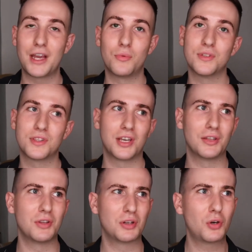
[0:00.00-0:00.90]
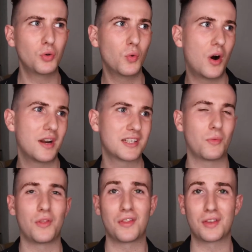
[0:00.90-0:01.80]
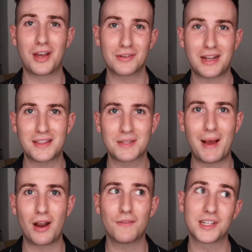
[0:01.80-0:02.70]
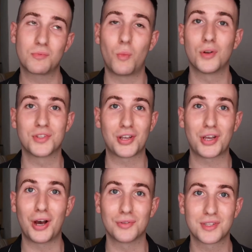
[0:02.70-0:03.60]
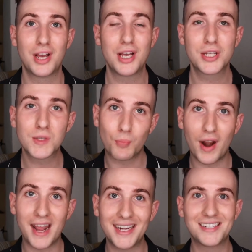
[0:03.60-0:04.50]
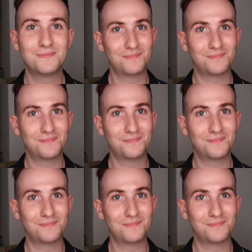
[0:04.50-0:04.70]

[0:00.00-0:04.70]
It was the cool one. It's the one that the girls like the smell of. It's ones that girls sprayed.